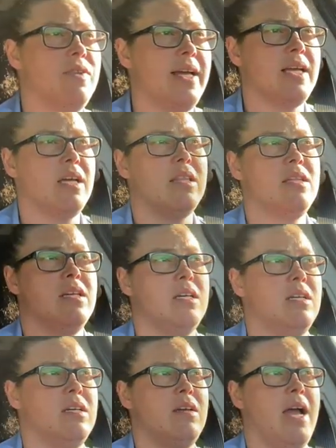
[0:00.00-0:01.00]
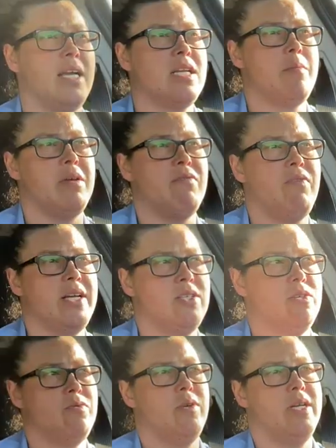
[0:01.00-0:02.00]
Like, the academic
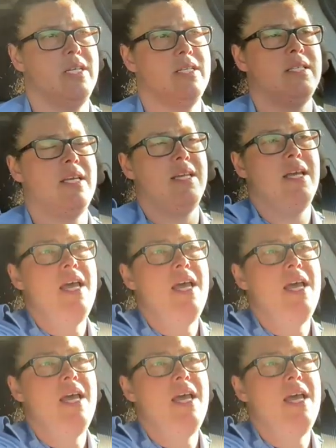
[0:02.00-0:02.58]
advisor was